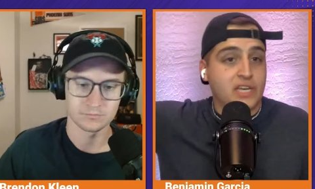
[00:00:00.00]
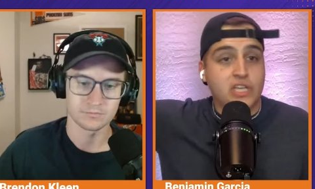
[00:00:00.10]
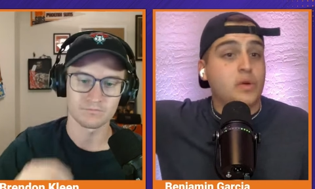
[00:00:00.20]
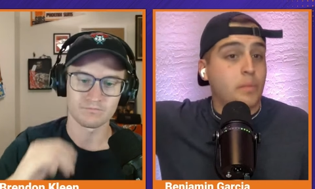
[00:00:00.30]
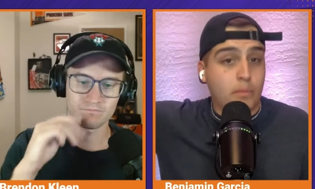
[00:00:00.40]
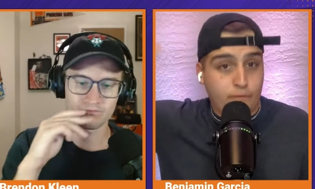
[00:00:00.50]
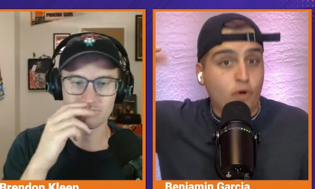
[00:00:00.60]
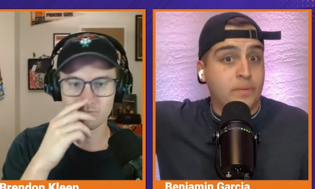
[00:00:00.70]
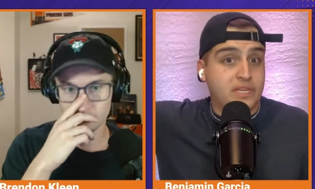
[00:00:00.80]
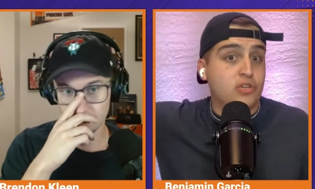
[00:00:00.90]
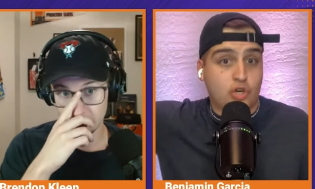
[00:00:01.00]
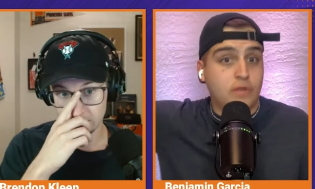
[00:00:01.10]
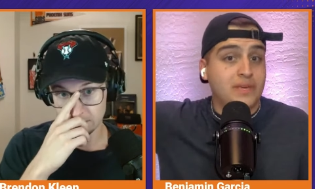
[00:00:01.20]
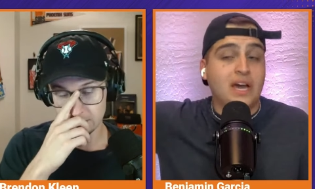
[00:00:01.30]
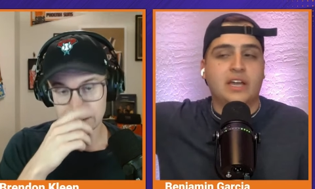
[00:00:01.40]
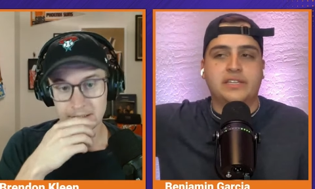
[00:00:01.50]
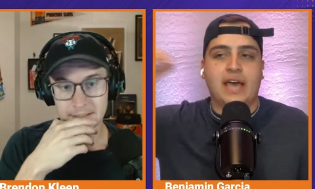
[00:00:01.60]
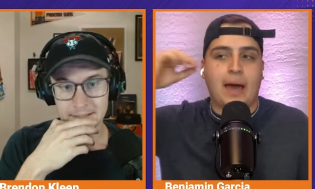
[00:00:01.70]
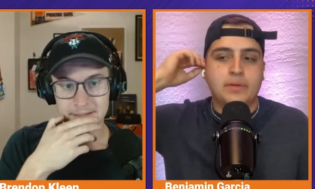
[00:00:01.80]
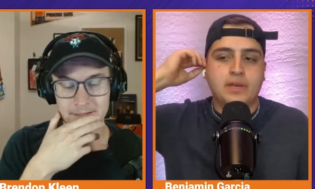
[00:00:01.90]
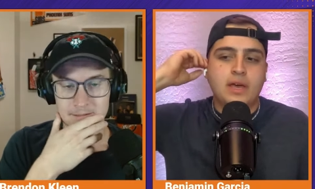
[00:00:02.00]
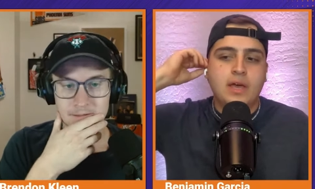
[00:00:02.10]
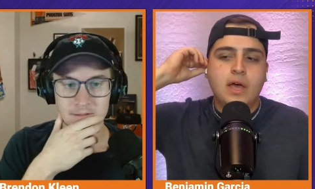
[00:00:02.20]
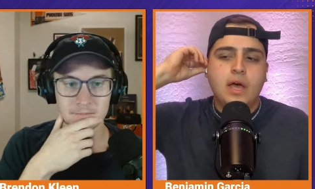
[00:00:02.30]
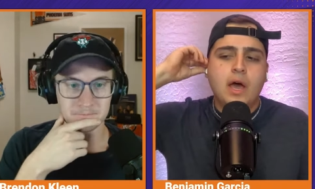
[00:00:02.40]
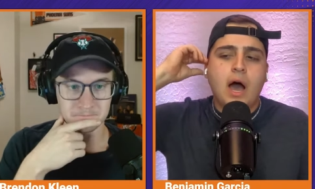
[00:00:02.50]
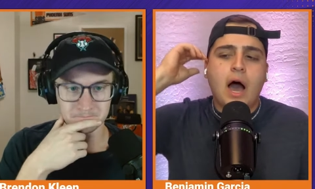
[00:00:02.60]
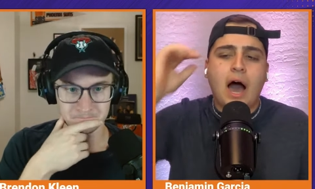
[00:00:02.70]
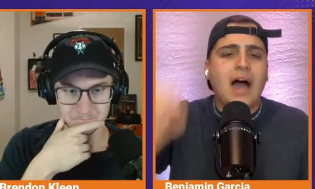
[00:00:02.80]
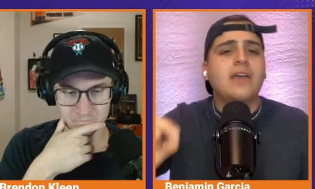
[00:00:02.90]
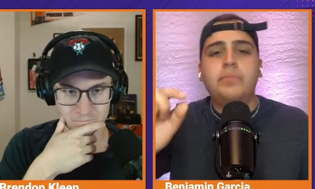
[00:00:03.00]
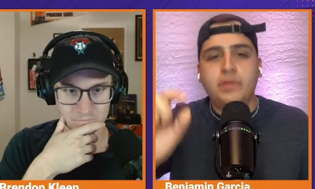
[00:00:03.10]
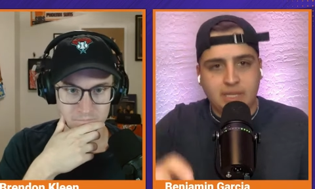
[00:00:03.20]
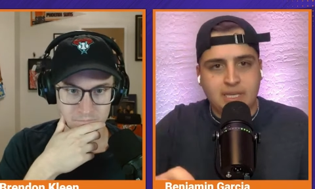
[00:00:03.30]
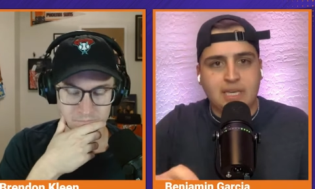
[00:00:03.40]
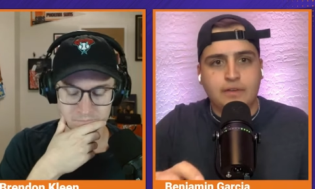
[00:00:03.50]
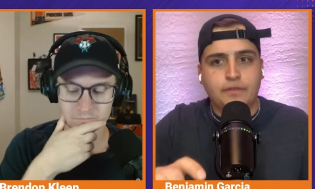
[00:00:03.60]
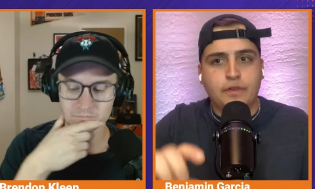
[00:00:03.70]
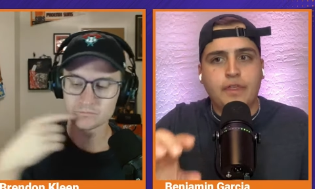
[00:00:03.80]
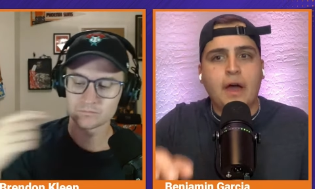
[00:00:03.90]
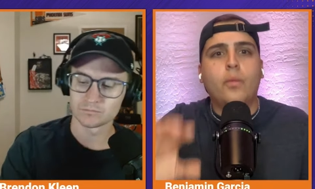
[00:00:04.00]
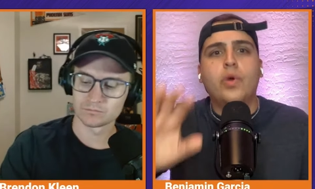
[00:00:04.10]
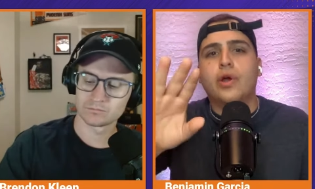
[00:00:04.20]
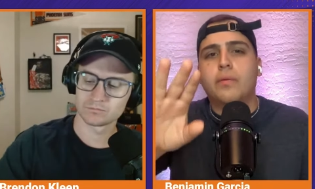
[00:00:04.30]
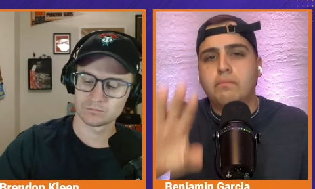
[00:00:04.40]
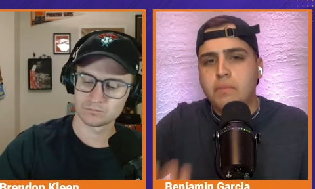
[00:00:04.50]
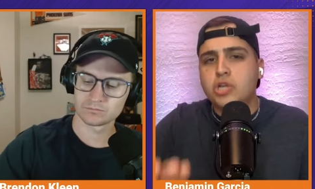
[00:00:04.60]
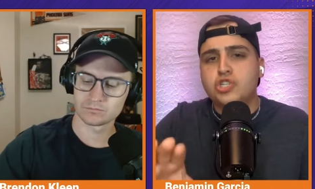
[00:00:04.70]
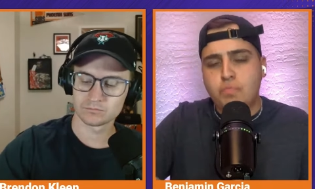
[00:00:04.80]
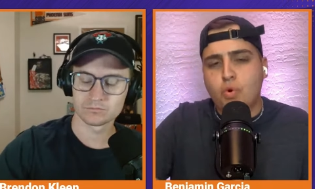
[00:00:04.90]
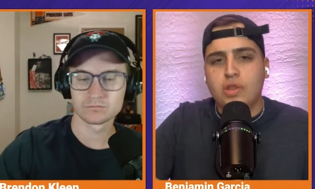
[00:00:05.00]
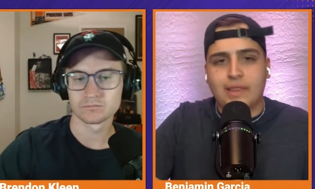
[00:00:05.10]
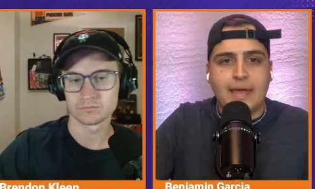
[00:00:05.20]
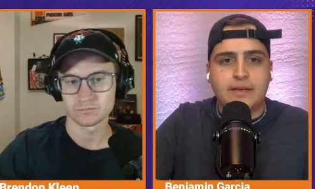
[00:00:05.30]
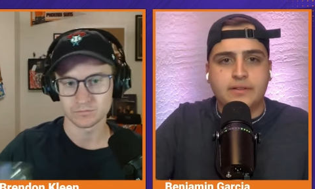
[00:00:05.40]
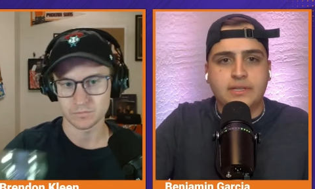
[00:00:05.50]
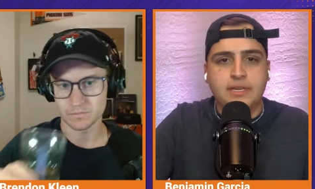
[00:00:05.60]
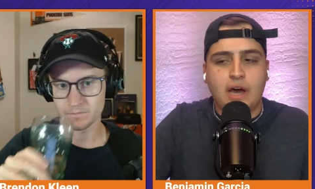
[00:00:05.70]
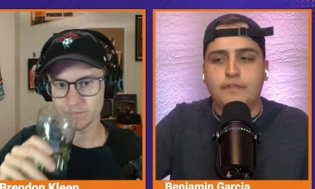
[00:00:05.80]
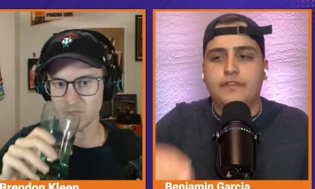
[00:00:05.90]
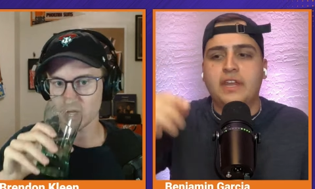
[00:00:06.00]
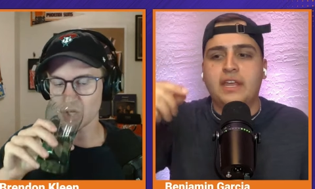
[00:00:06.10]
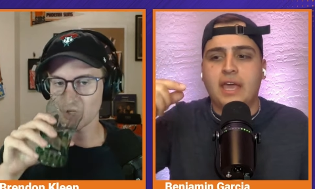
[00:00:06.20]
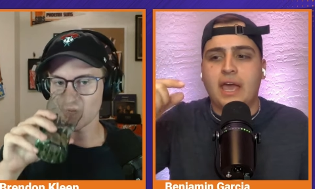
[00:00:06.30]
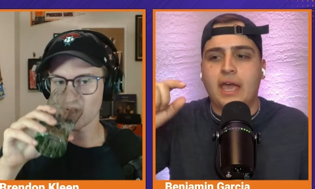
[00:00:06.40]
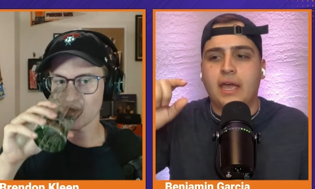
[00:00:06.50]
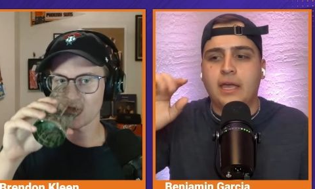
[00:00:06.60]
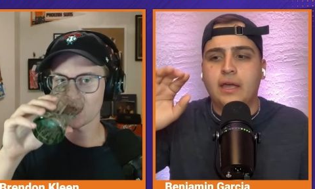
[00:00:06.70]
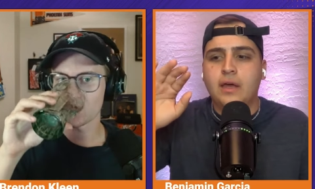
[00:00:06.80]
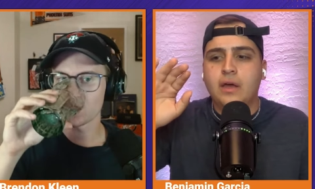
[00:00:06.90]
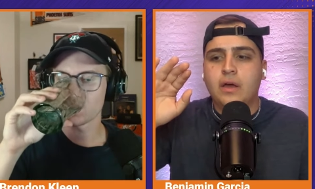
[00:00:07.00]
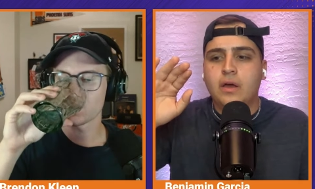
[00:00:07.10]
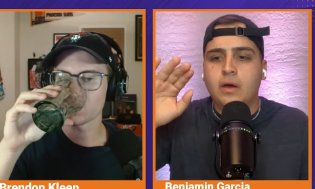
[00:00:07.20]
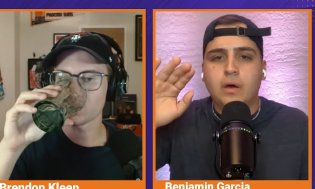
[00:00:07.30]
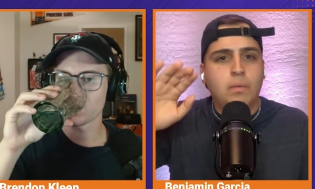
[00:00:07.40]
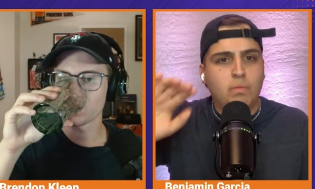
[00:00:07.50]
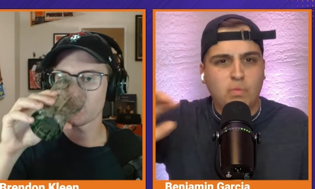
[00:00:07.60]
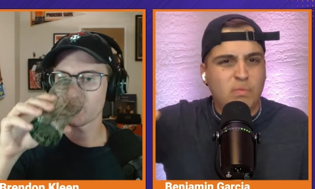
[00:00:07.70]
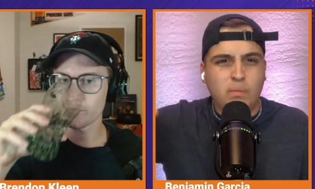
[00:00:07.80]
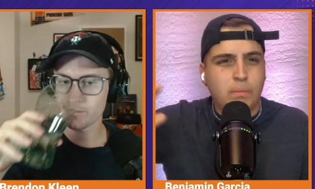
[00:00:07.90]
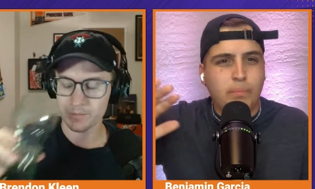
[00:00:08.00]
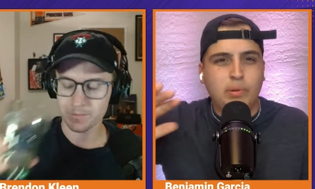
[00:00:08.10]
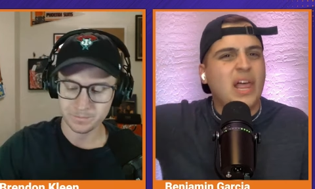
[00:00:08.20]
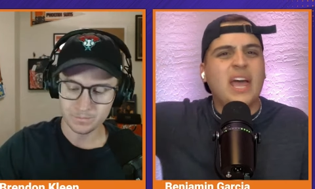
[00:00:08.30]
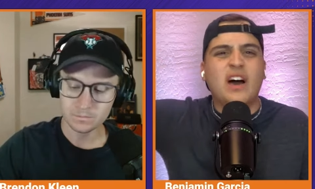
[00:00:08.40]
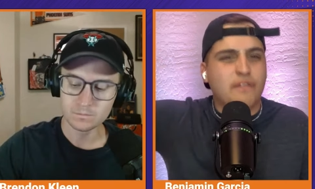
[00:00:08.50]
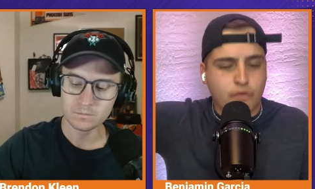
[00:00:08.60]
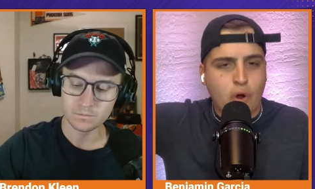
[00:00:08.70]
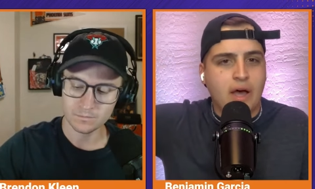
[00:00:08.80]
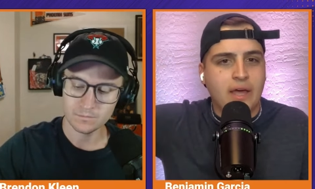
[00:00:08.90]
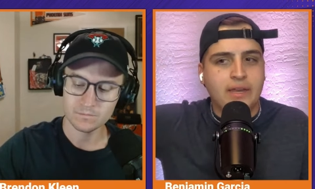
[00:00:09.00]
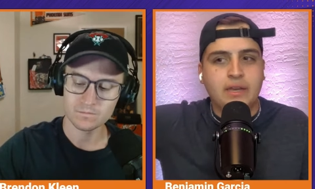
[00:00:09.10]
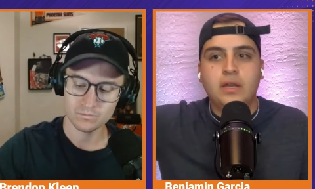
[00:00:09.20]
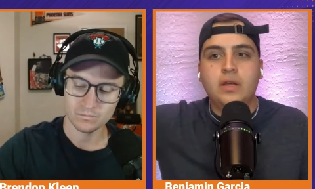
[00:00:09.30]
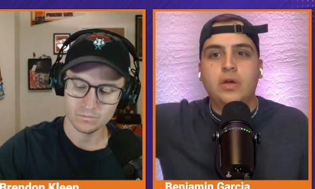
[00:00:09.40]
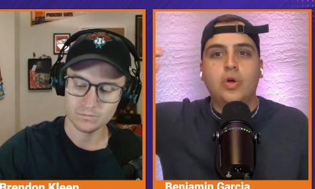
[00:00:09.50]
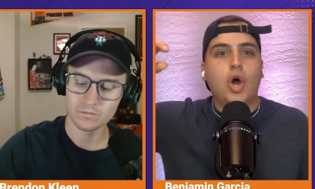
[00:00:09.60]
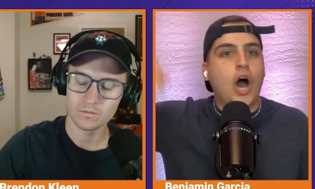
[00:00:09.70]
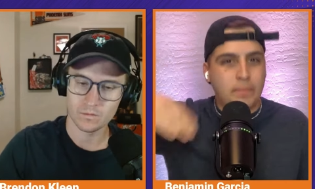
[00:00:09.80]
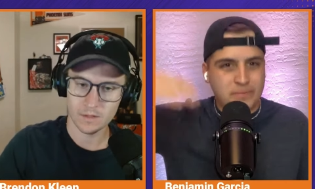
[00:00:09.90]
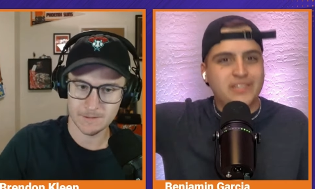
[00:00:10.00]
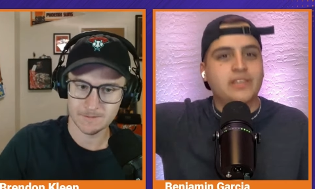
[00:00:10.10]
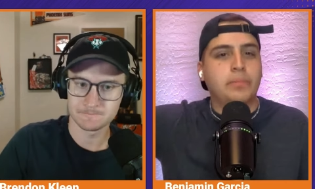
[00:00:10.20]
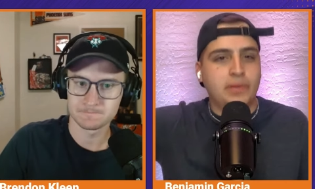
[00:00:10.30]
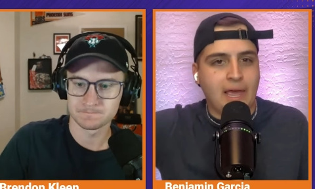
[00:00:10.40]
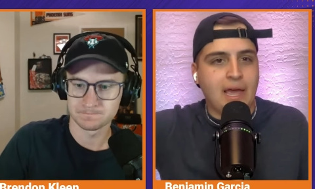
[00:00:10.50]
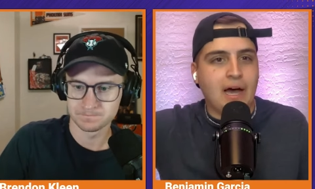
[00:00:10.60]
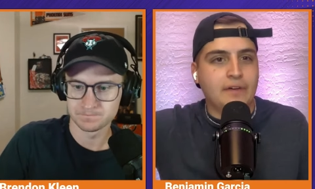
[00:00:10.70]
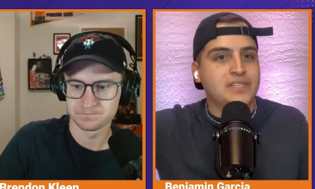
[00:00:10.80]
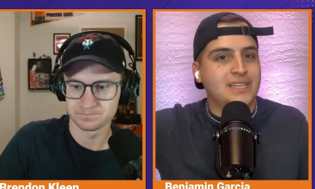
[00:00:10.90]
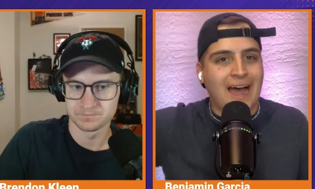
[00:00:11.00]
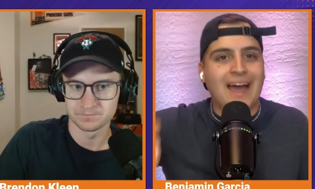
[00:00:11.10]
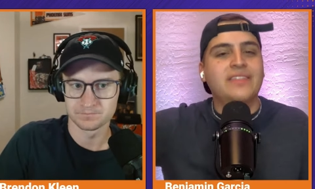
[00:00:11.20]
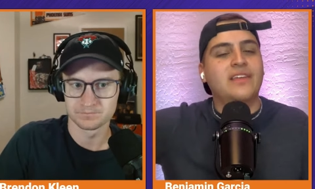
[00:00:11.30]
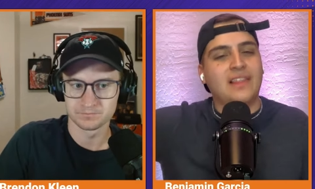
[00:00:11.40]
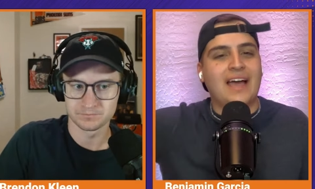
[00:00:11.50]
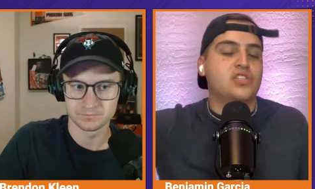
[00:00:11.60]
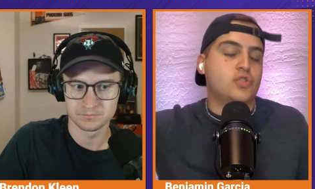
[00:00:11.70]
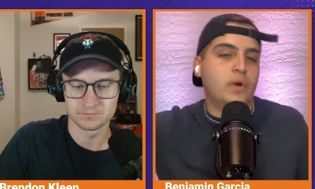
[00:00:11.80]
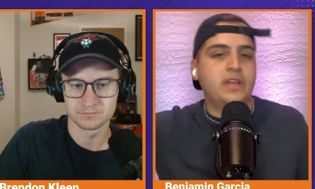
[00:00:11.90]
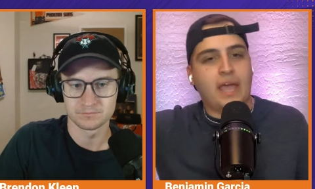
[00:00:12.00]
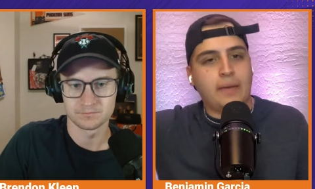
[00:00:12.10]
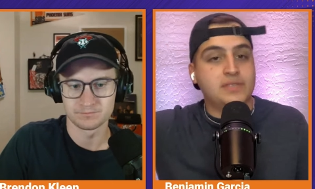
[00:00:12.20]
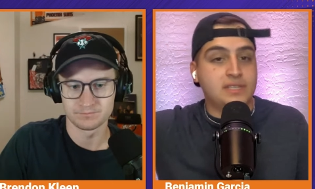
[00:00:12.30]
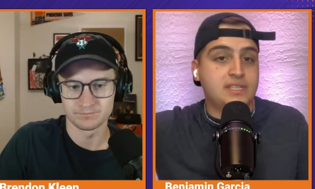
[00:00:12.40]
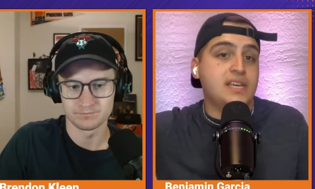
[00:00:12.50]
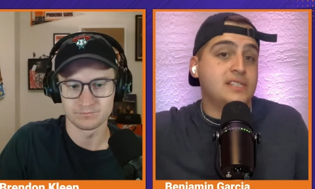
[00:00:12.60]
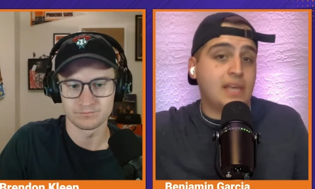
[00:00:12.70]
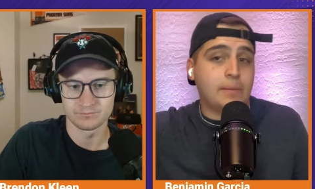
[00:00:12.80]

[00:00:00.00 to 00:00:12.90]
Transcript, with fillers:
Speaker 1: his, his full potential could be untapped. Mm-hmm. I believe that we are much more likely of getting a playoff run up to the playoffs guy in the last twenty games of the season